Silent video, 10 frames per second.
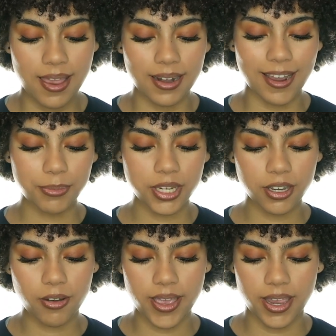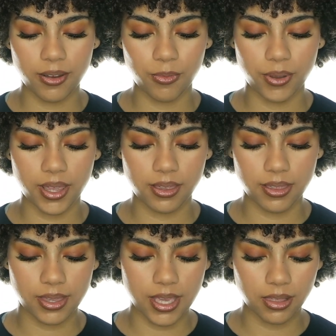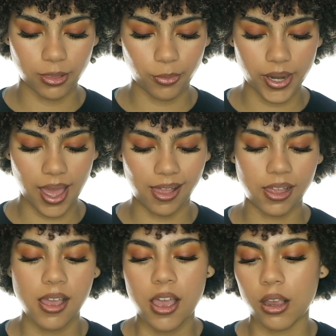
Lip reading: Now I'm gonna go in with the L'Oreal